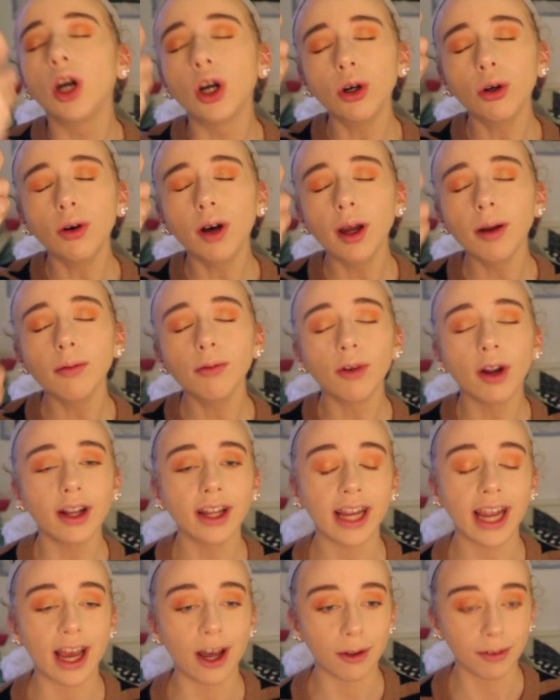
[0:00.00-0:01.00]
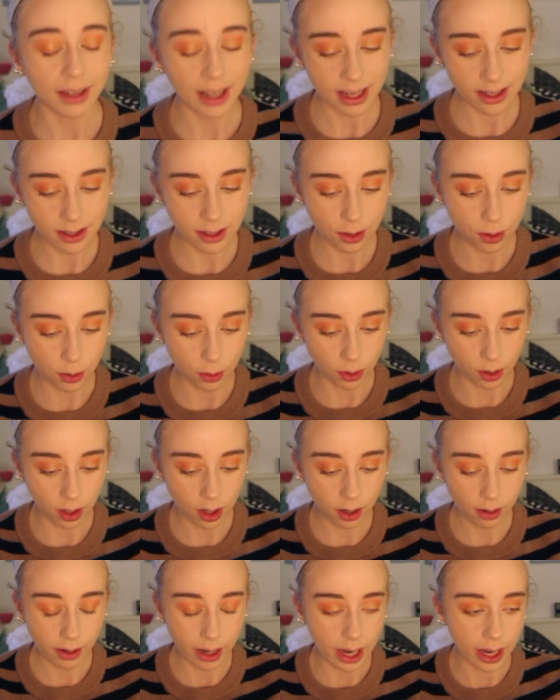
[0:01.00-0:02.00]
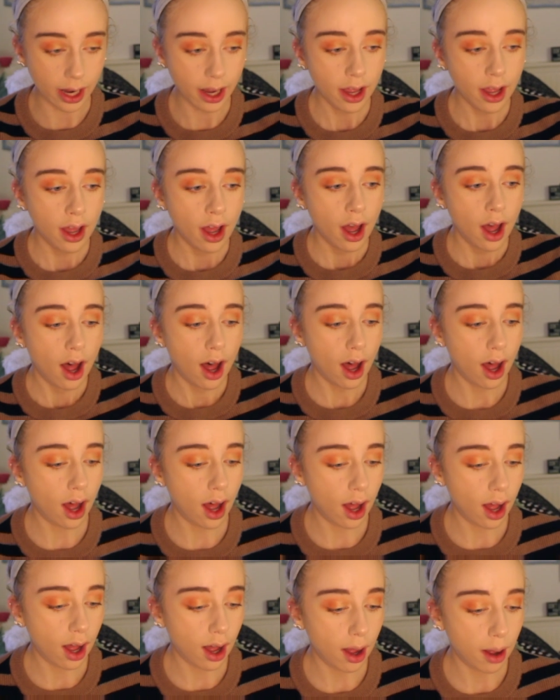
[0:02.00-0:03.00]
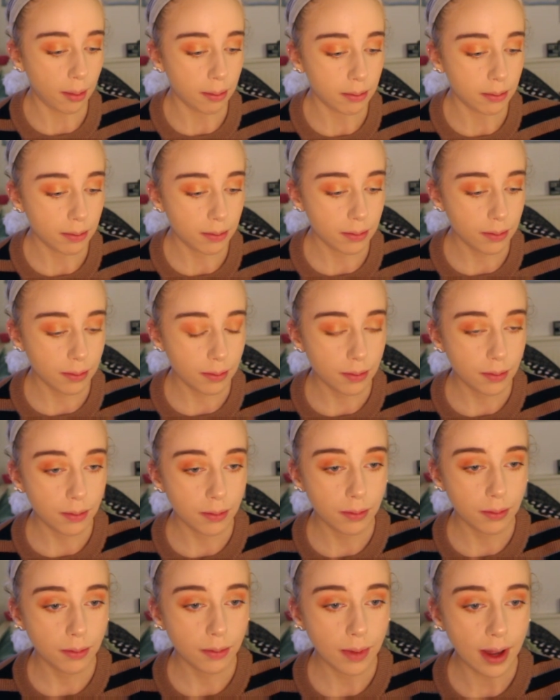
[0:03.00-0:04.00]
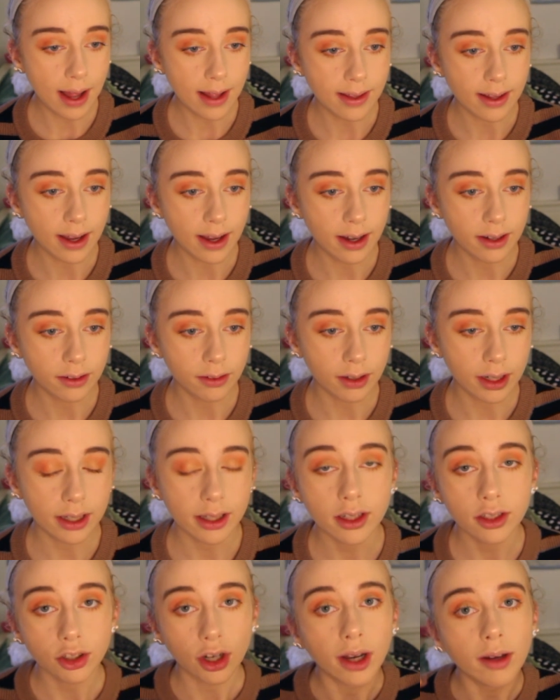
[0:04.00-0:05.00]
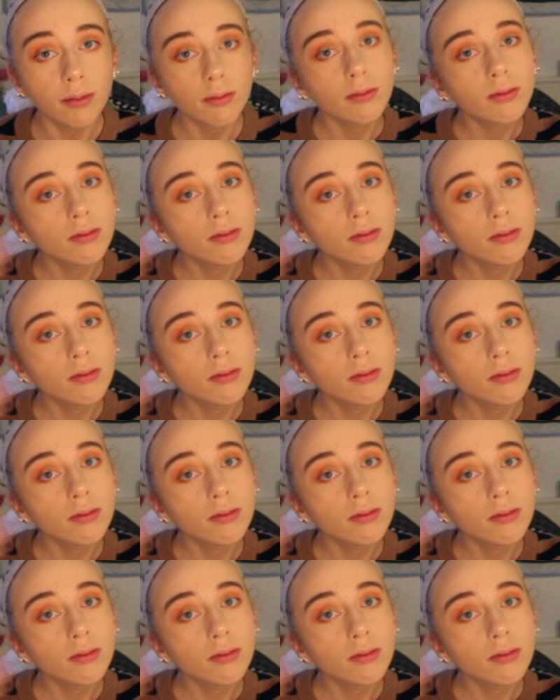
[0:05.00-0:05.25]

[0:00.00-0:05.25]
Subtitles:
Oh, I'm running out. That's cool. Okay. And then you let that dry.